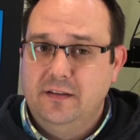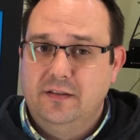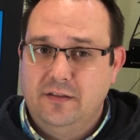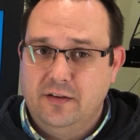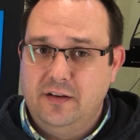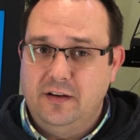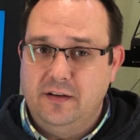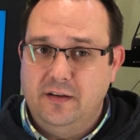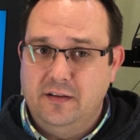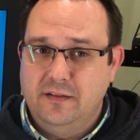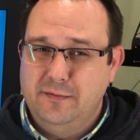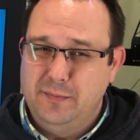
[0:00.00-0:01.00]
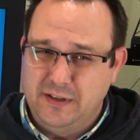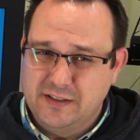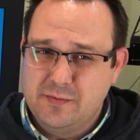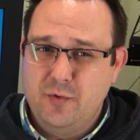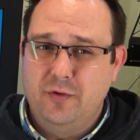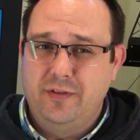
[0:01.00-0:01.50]
they're gonna be
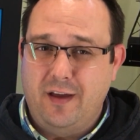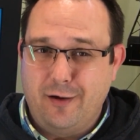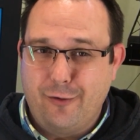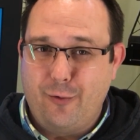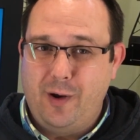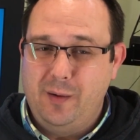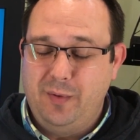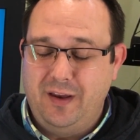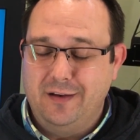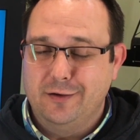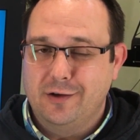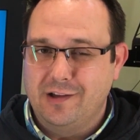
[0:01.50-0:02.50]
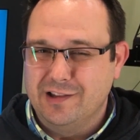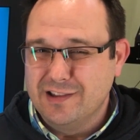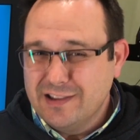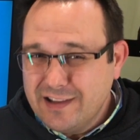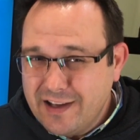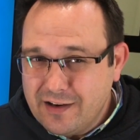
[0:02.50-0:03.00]
smoothed out quite a bit and look a
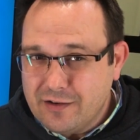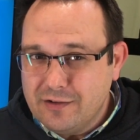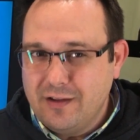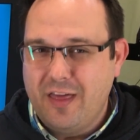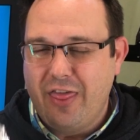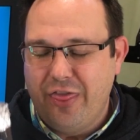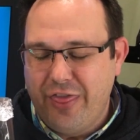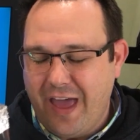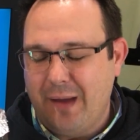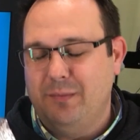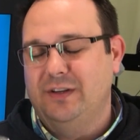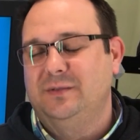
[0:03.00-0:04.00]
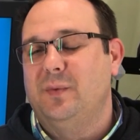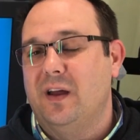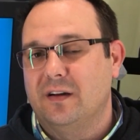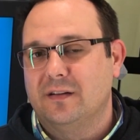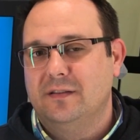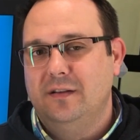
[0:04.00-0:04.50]
little that much
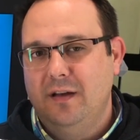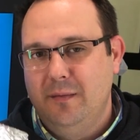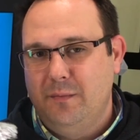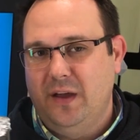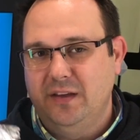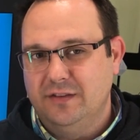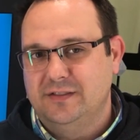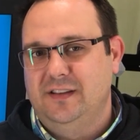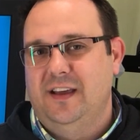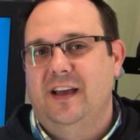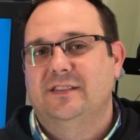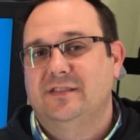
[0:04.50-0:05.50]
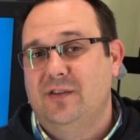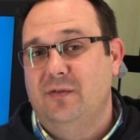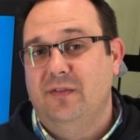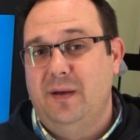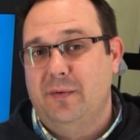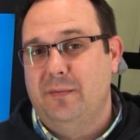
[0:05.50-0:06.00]
better by using the
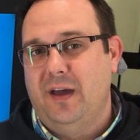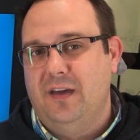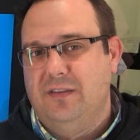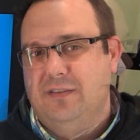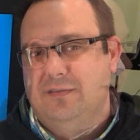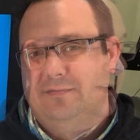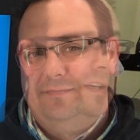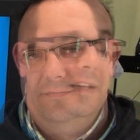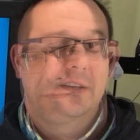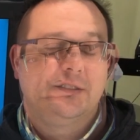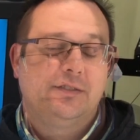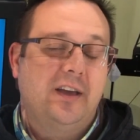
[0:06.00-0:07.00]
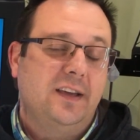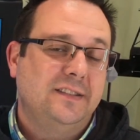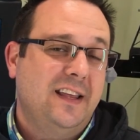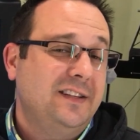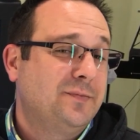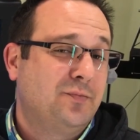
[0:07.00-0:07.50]
acetone vapor bath. So guys,
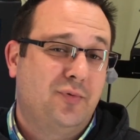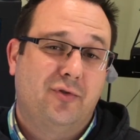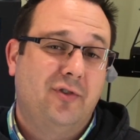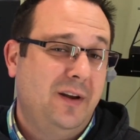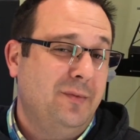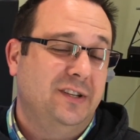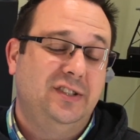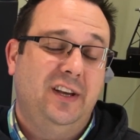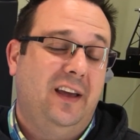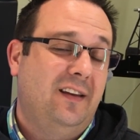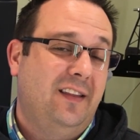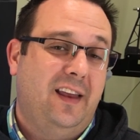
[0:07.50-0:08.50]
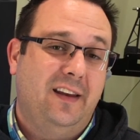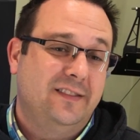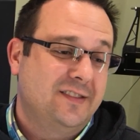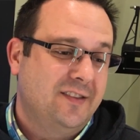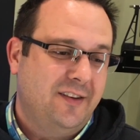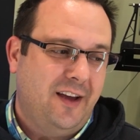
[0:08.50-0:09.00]
that's pretty much it.
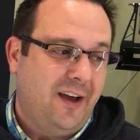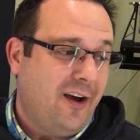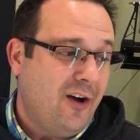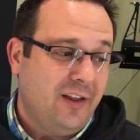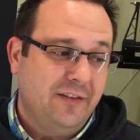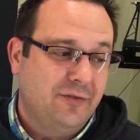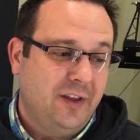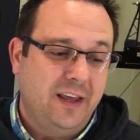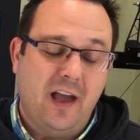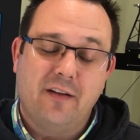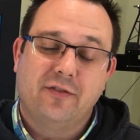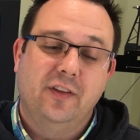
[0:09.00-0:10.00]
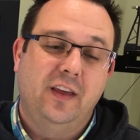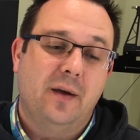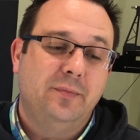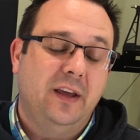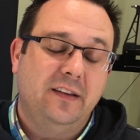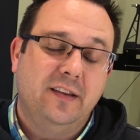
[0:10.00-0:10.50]
That's all I've really got for the
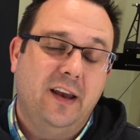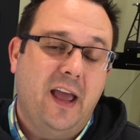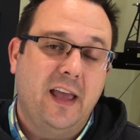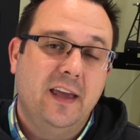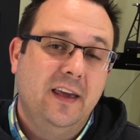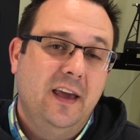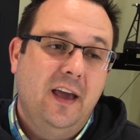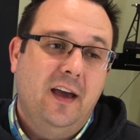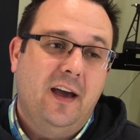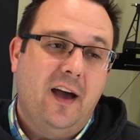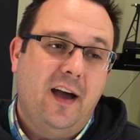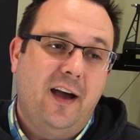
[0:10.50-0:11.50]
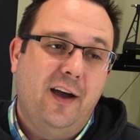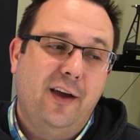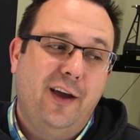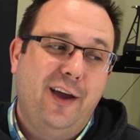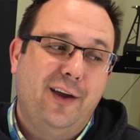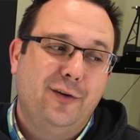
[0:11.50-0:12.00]
update today.
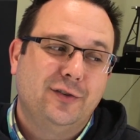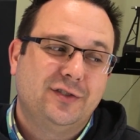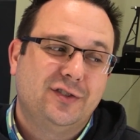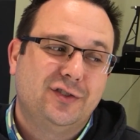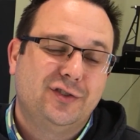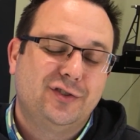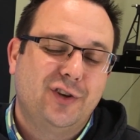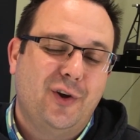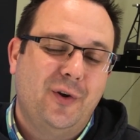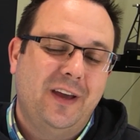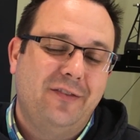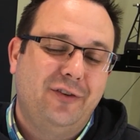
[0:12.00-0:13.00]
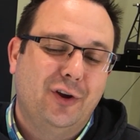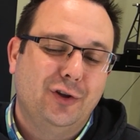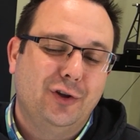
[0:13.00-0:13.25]
So if you're